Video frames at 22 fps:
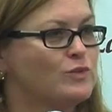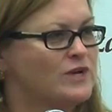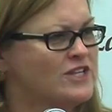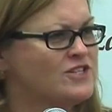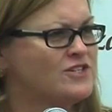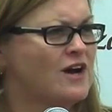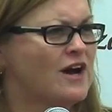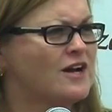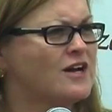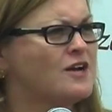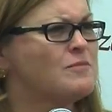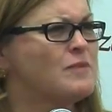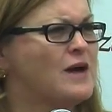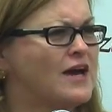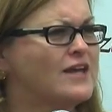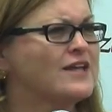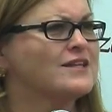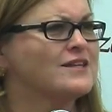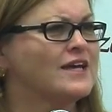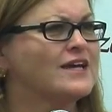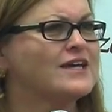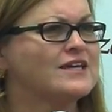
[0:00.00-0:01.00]
We talk about
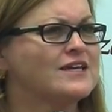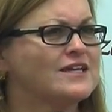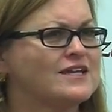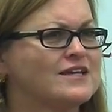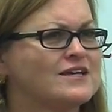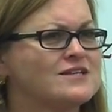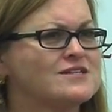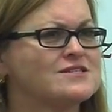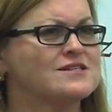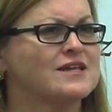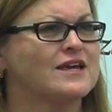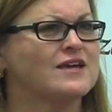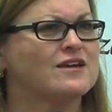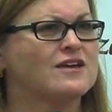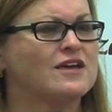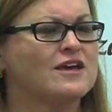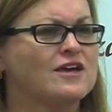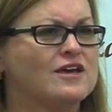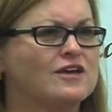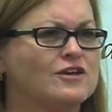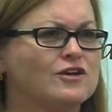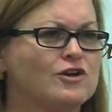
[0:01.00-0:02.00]
it like it is, like,
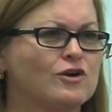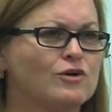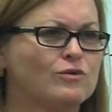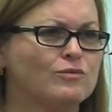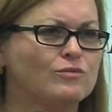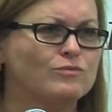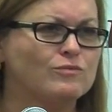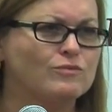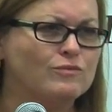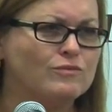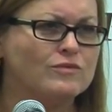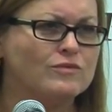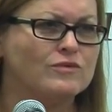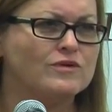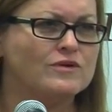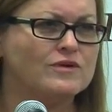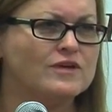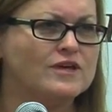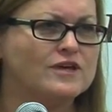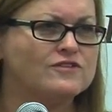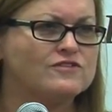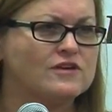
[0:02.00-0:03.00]
you know,
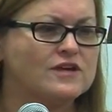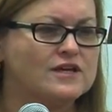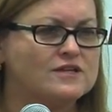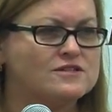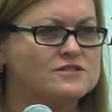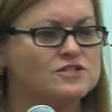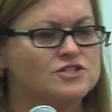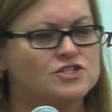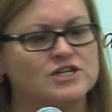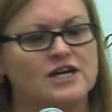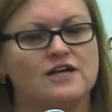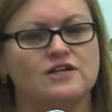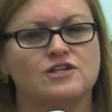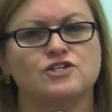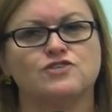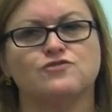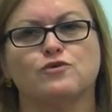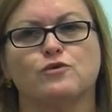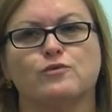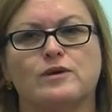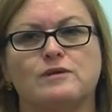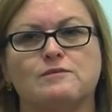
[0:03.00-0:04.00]
it's a
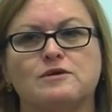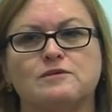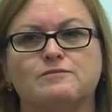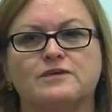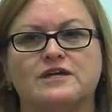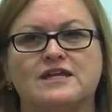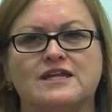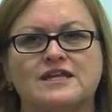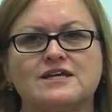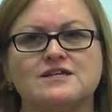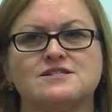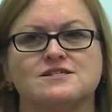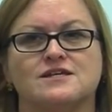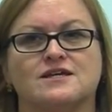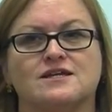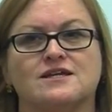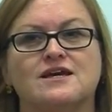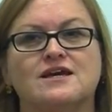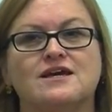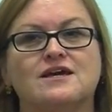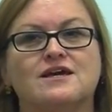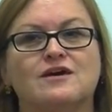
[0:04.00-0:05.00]
challenge for women, but it isn't.